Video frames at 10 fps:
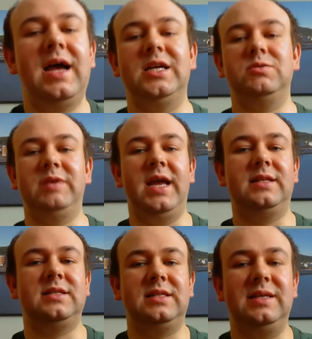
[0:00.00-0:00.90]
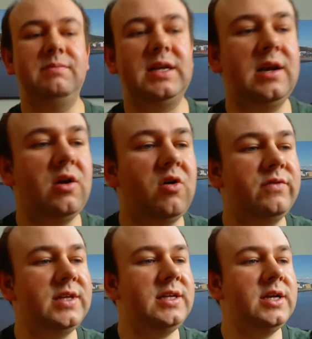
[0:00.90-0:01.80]
as we hit the middle
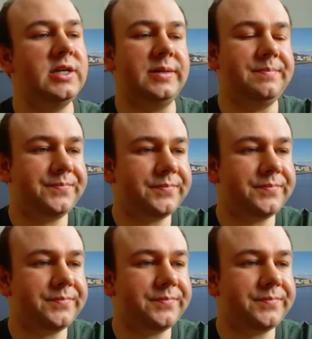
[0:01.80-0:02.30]
of the year.